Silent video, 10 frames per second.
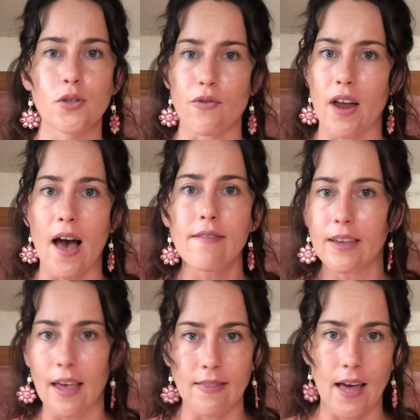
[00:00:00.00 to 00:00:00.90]
or
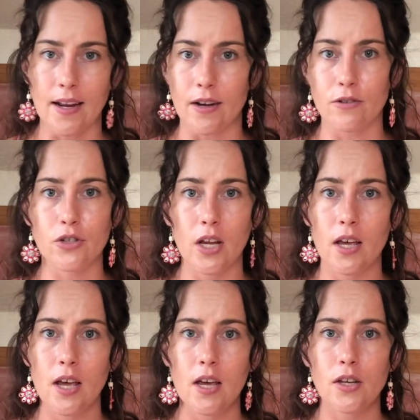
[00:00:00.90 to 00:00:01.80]
navigate that energy.
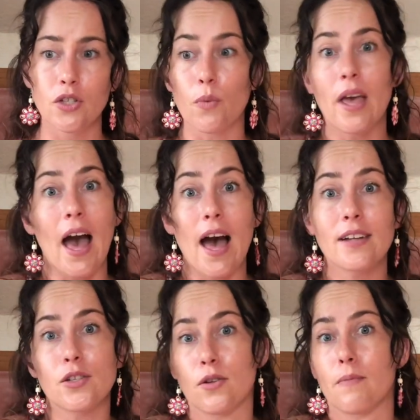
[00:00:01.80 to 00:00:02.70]
So we had
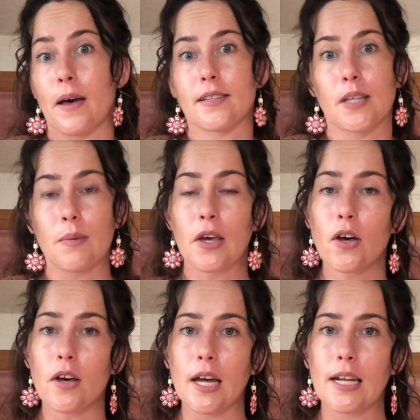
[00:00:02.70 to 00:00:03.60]
to do the best that we
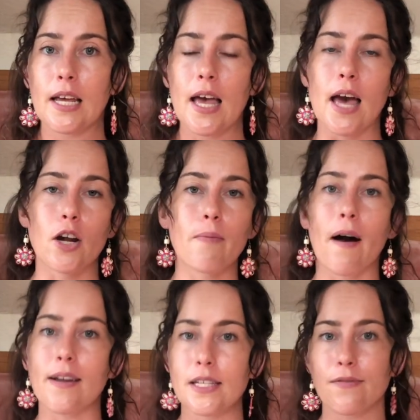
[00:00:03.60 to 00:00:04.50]
could. And our
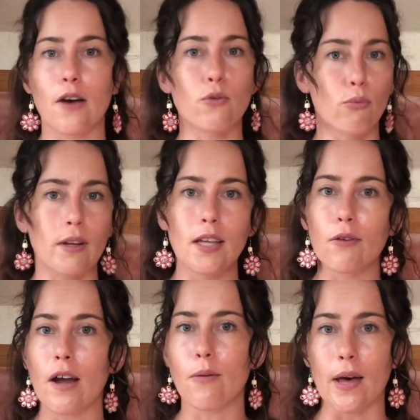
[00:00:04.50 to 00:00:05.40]
bodies found really
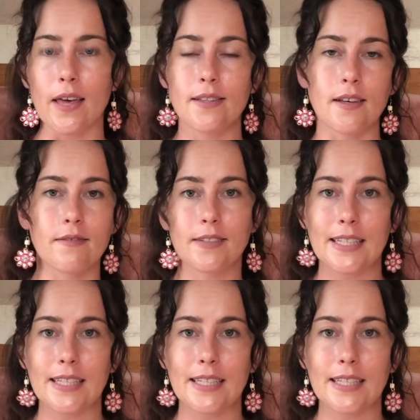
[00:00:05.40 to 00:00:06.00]
great ways of